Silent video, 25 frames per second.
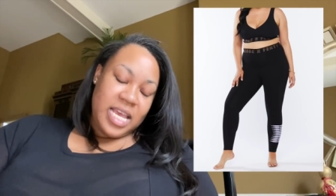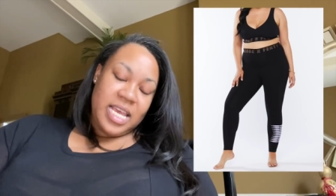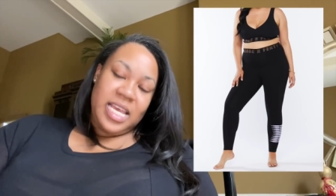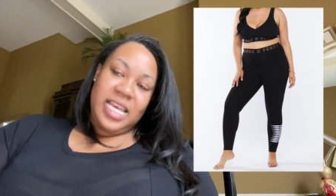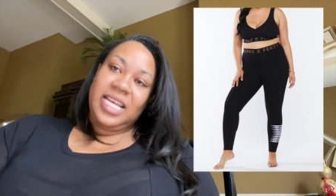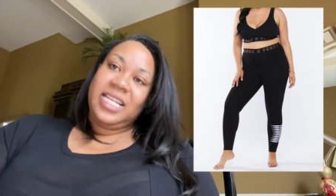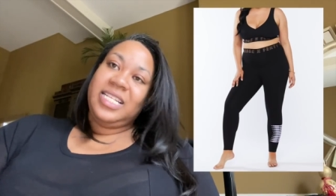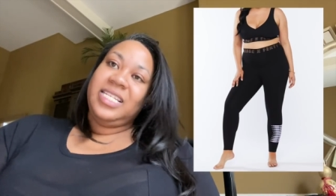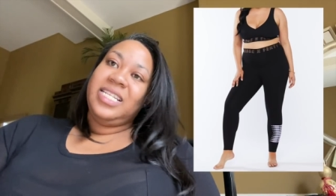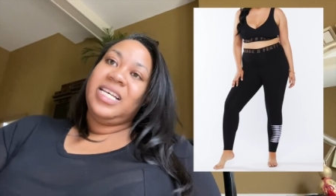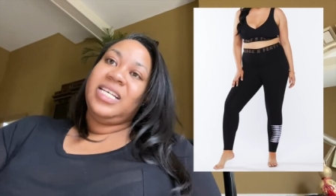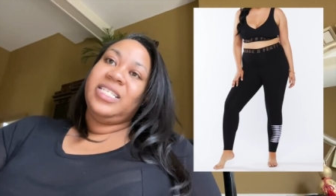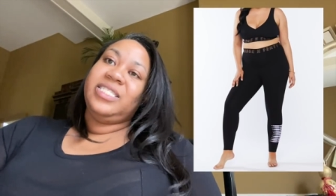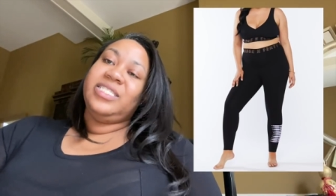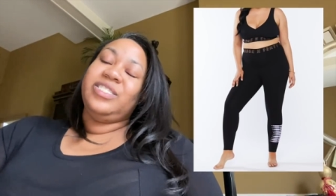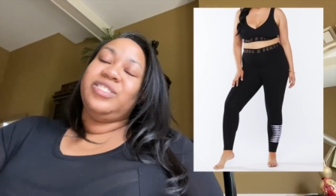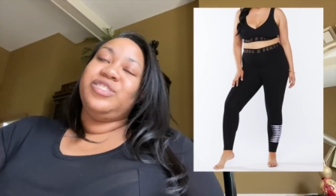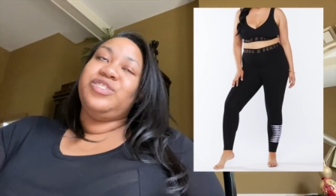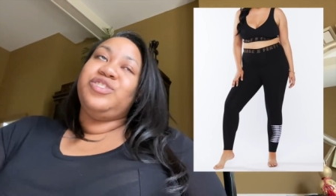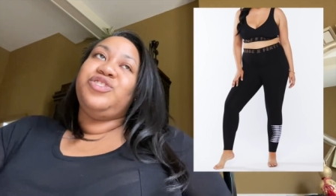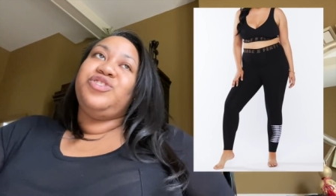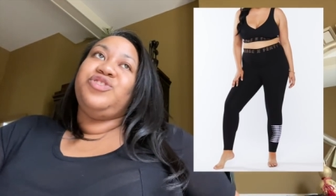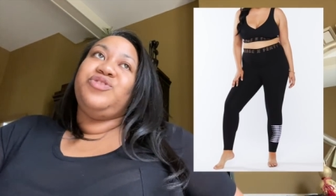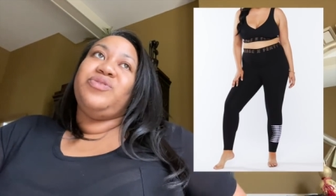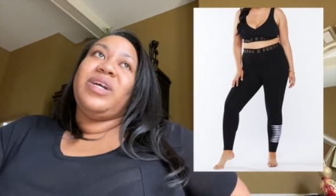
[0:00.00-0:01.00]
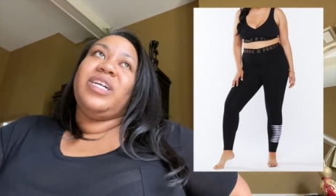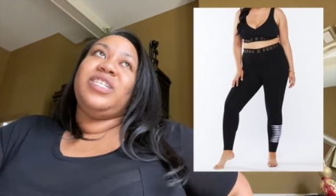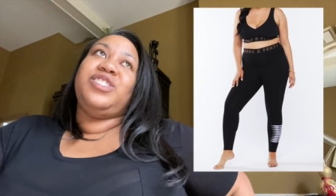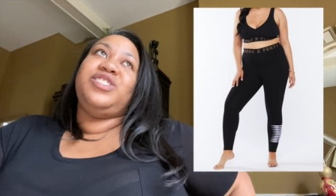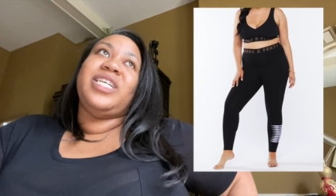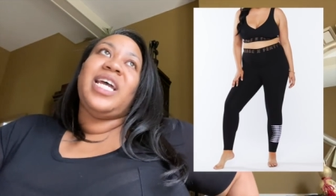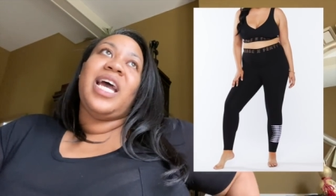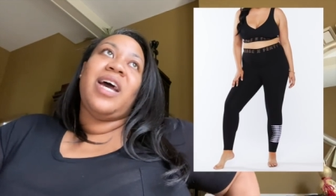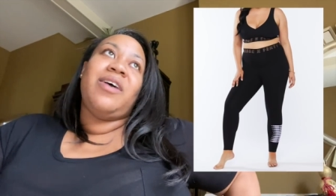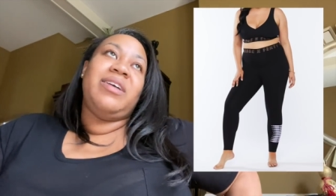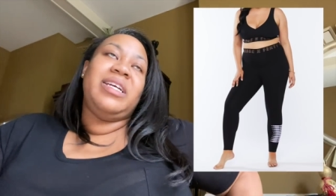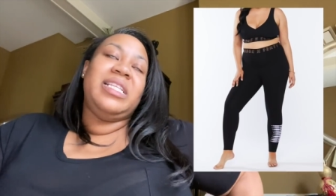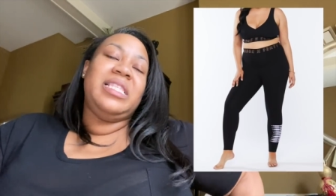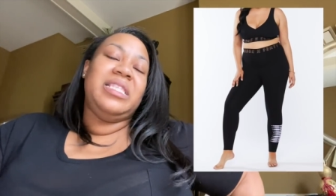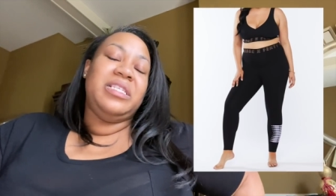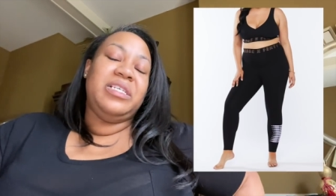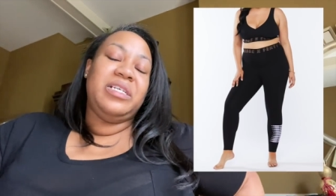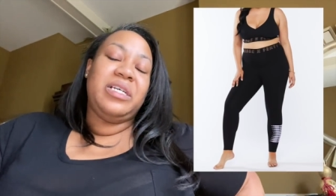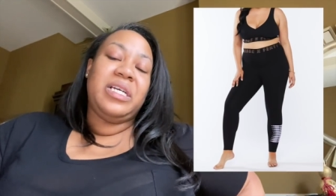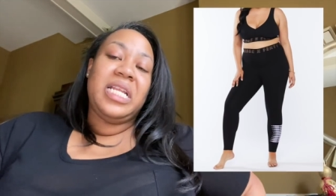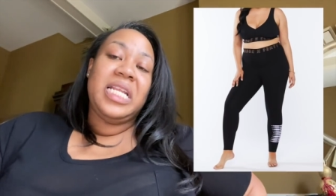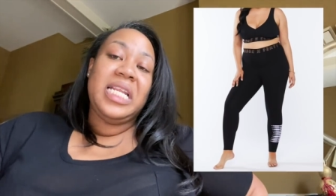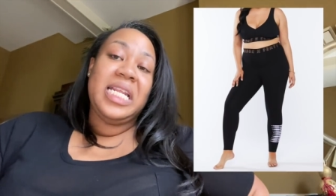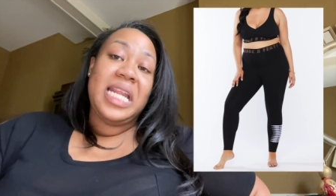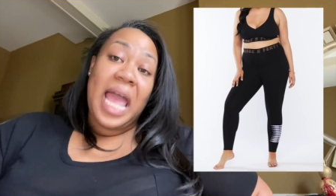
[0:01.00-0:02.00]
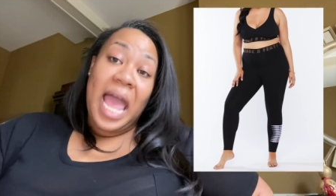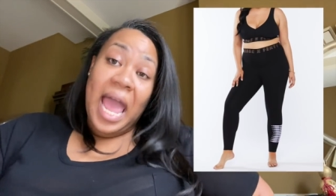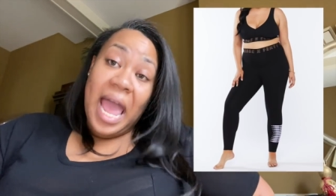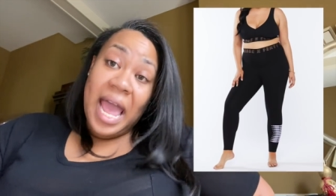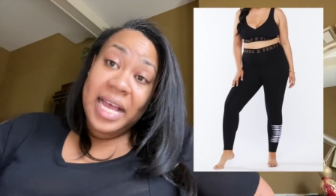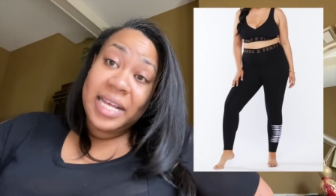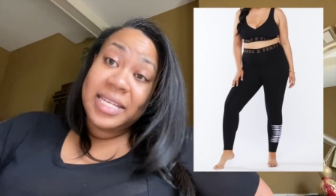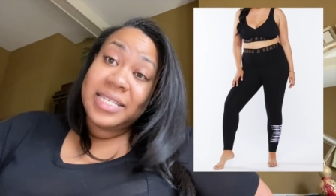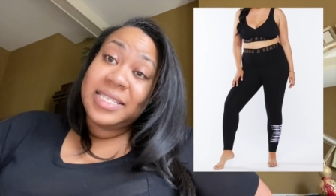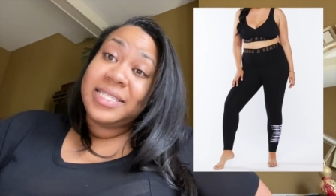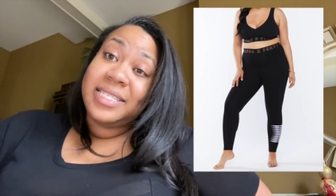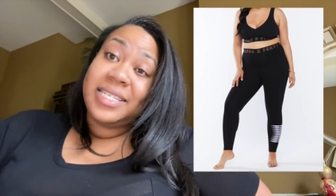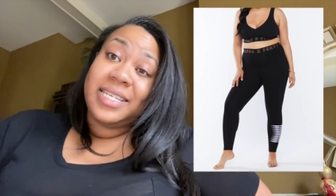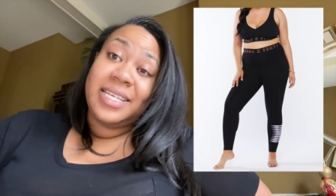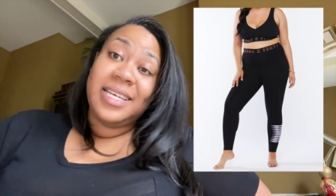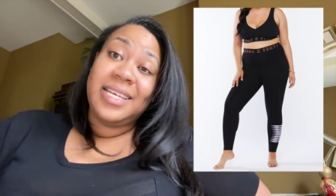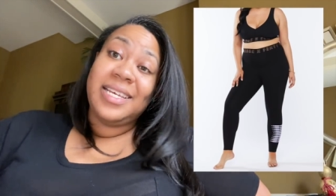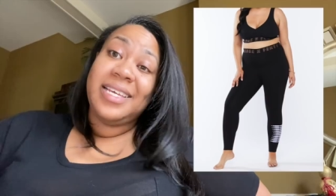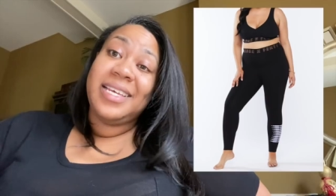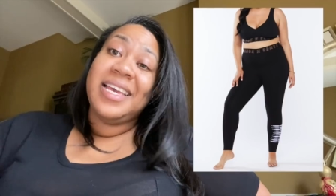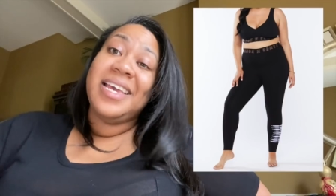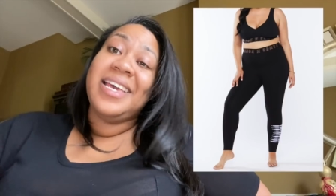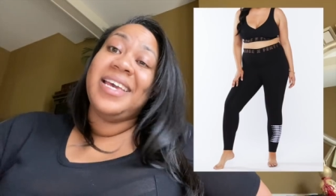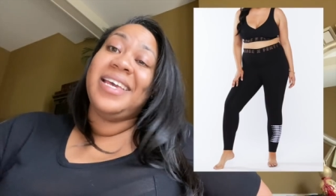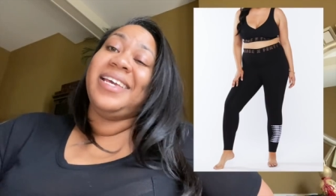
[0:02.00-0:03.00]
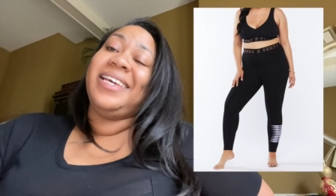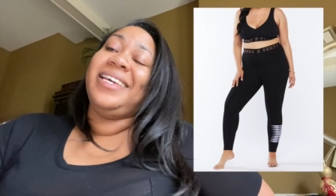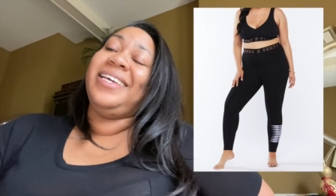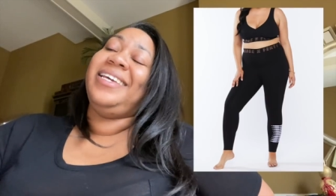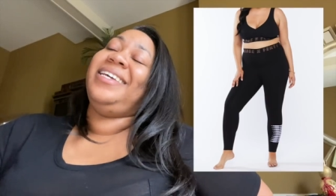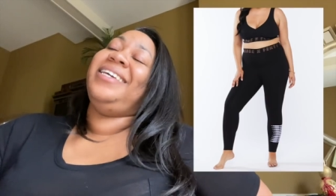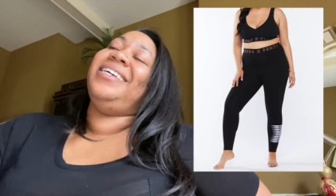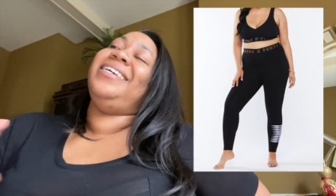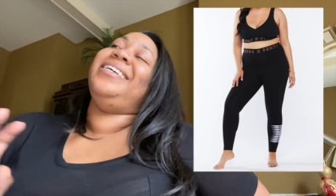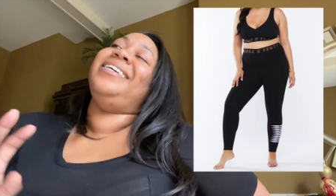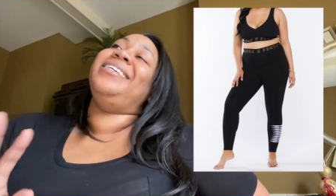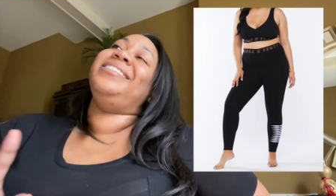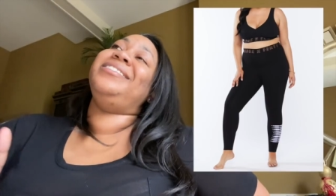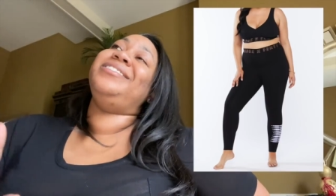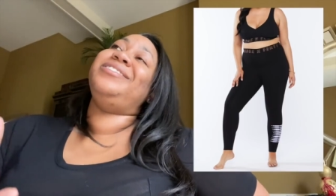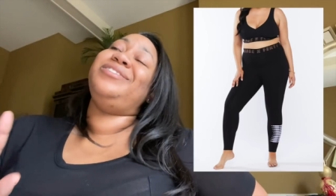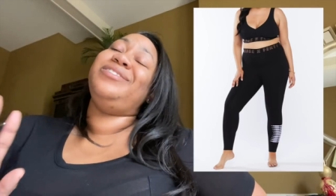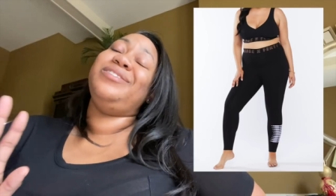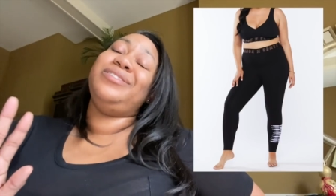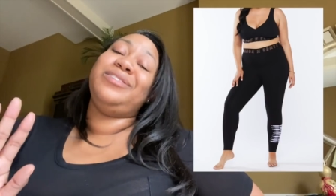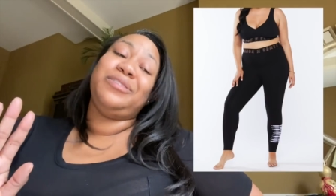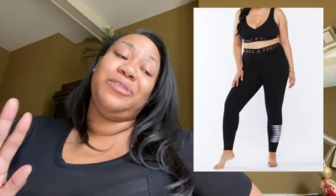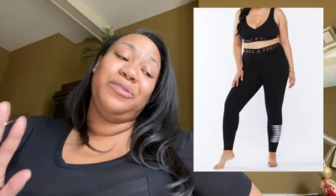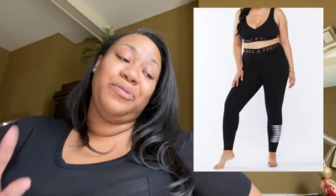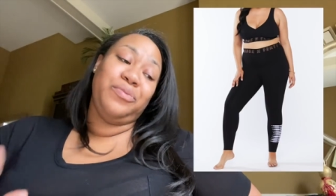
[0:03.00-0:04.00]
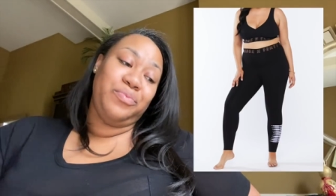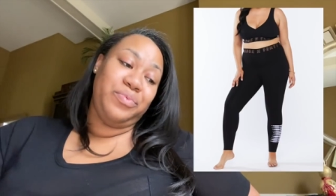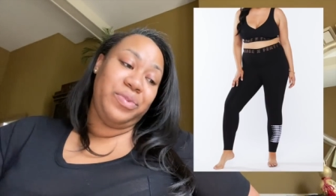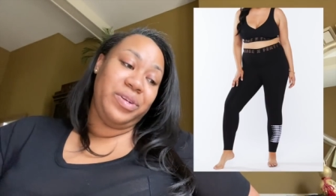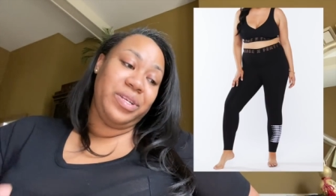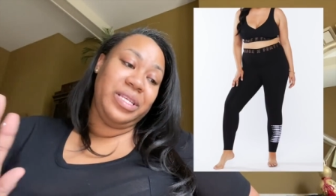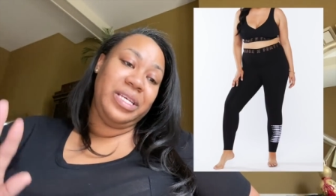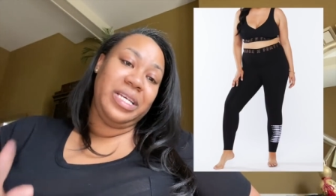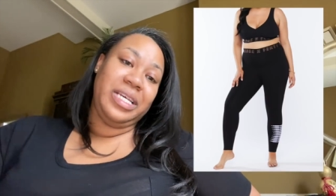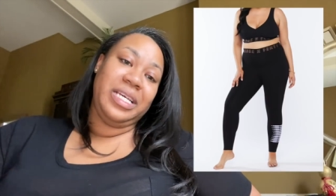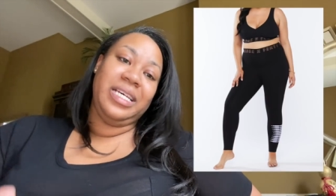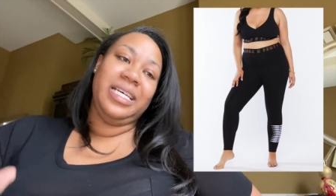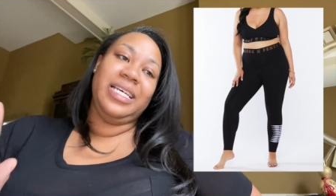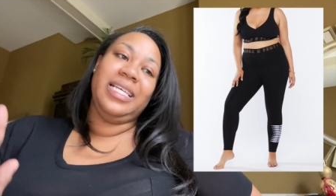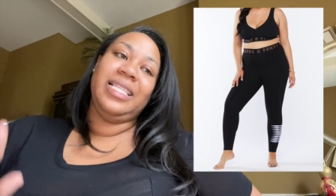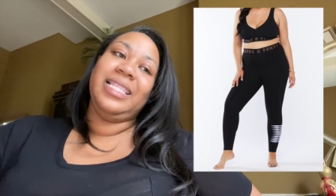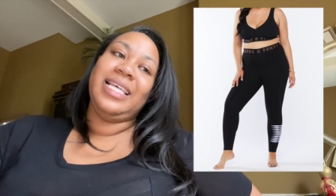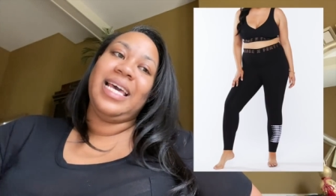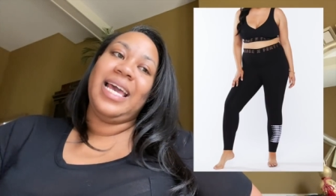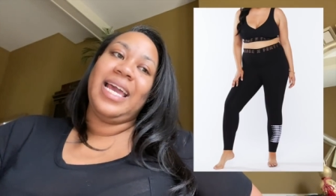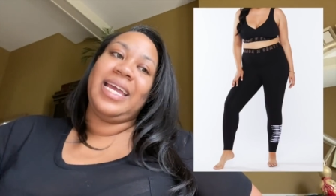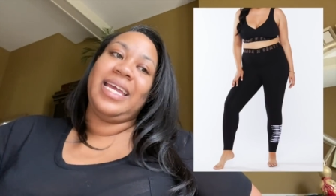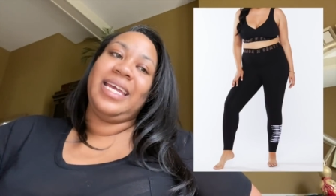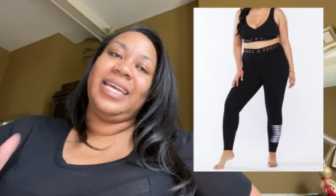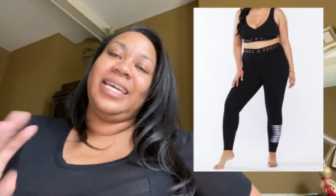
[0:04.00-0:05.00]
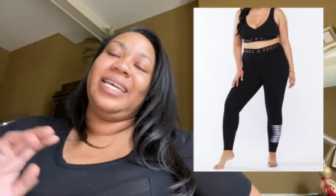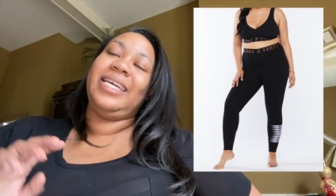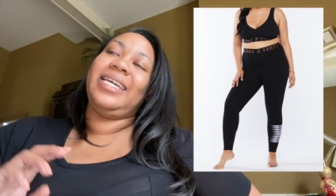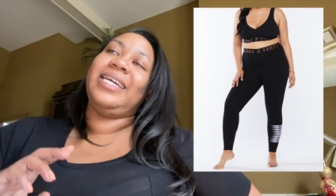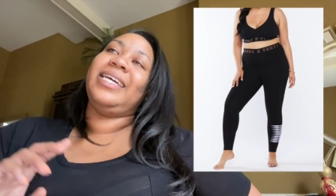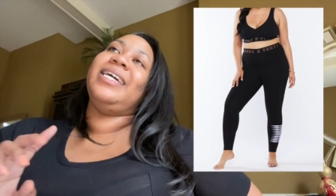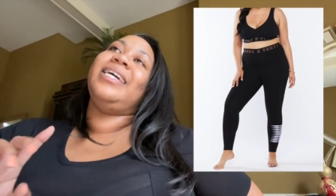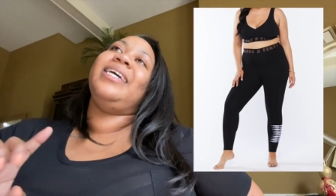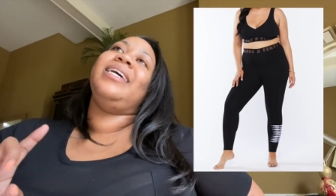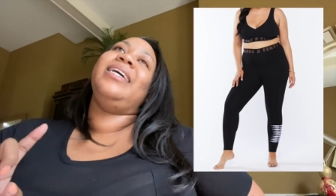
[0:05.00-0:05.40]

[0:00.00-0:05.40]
It doesn't stretch out and look nasty. It's just a really good legging.